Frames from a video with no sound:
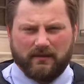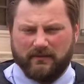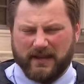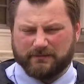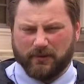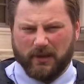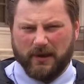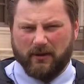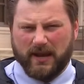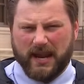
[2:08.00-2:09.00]
Vang's
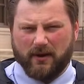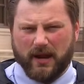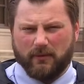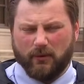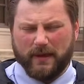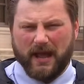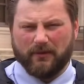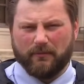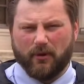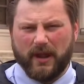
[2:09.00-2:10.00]
preliminary hearing will be held
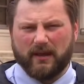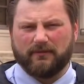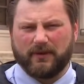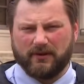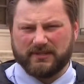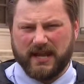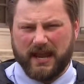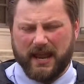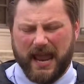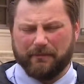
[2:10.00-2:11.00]
the morning of
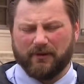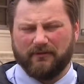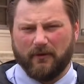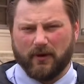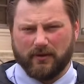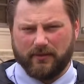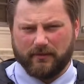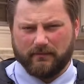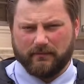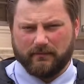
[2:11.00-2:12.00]
Thursday, April 4th.
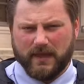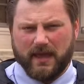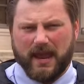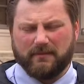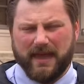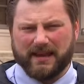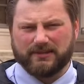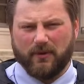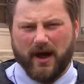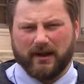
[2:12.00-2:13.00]
In
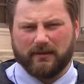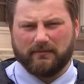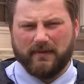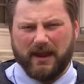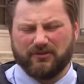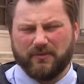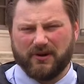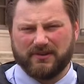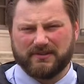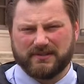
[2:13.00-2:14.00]
Manitowoc, Andrew
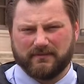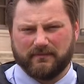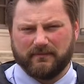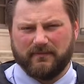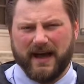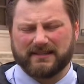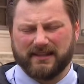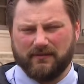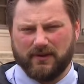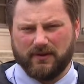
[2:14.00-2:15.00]
Mertens, Fox
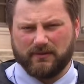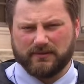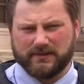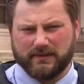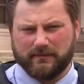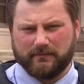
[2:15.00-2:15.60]
11 News.